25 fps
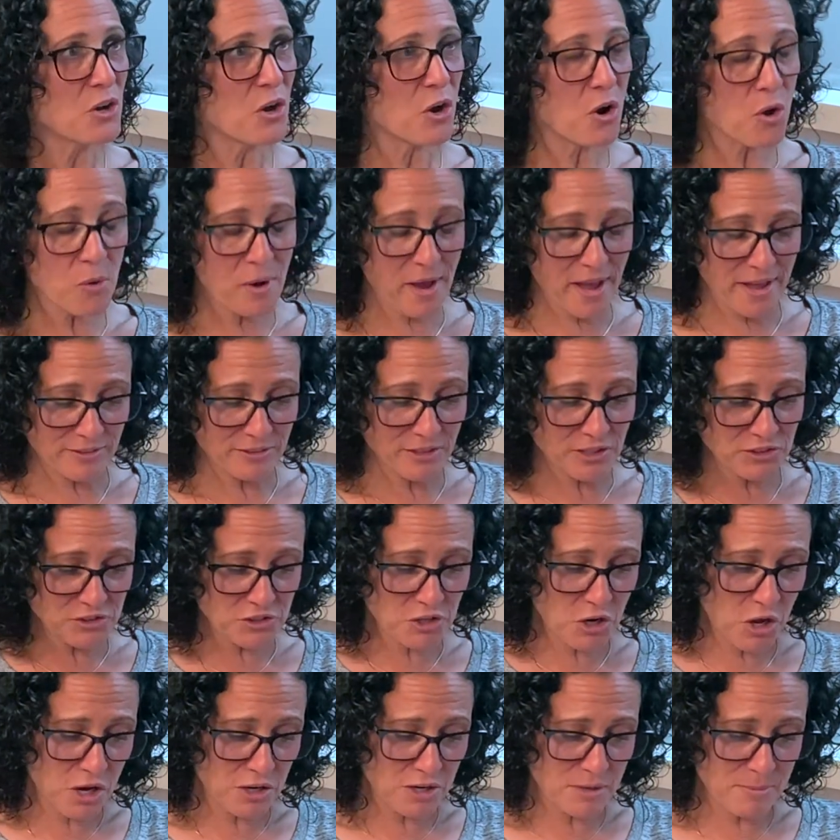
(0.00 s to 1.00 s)
Okay, let's
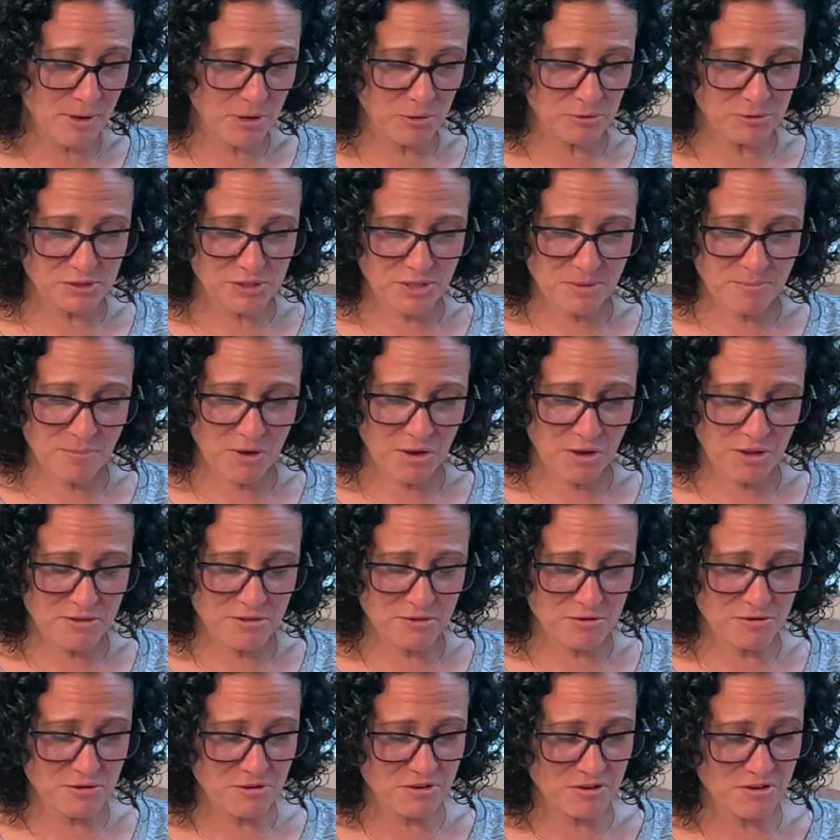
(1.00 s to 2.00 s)
talk about some
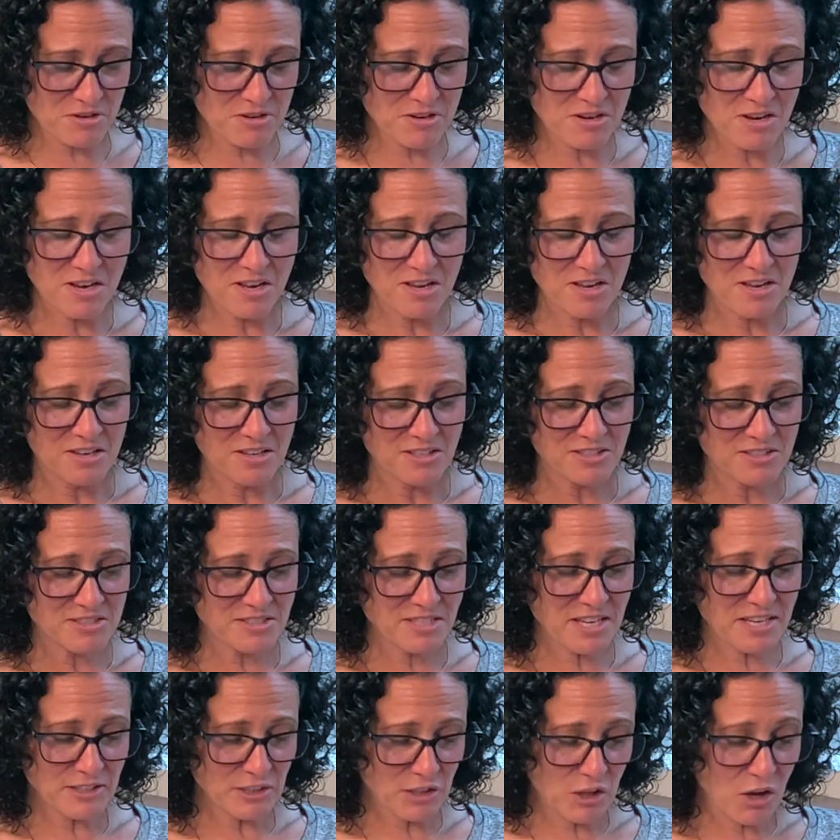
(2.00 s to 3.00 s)
other
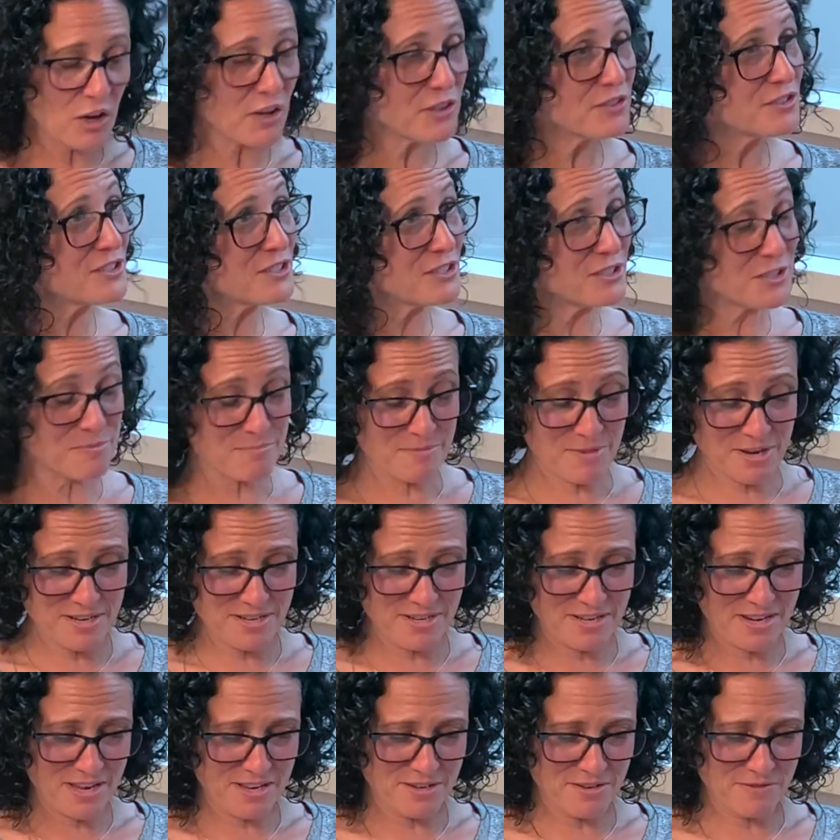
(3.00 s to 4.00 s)
state laws that you might
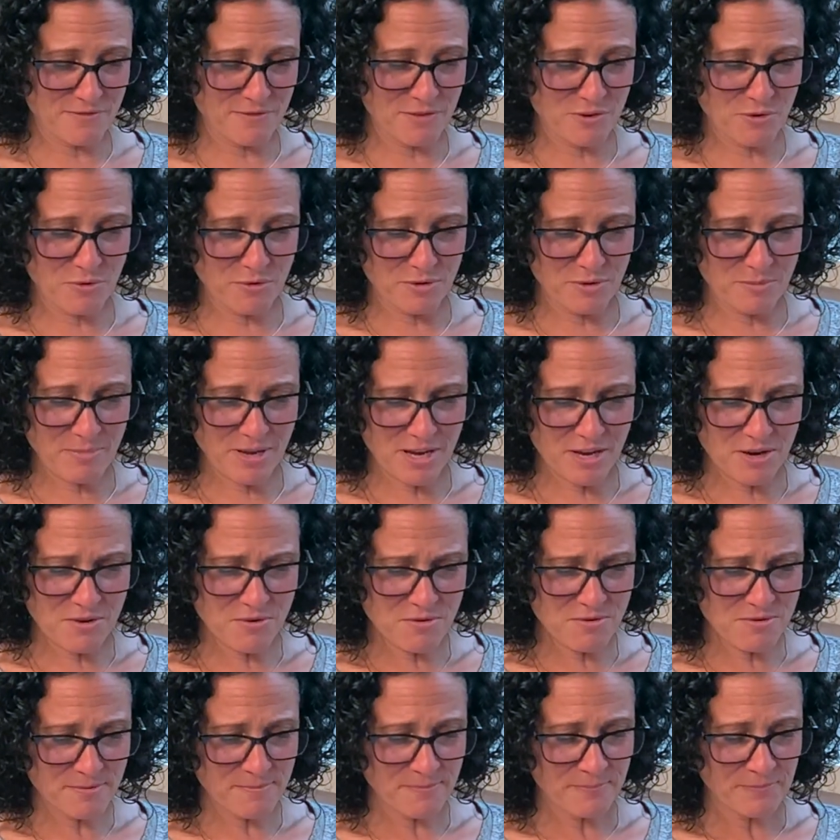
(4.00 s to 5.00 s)
not have known
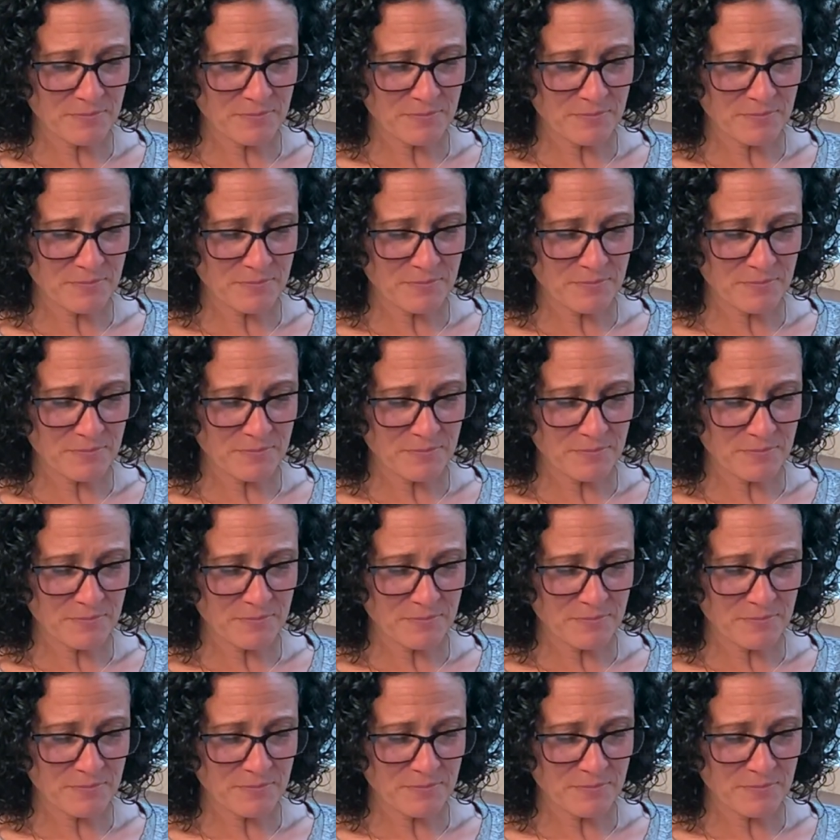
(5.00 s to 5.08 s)
about.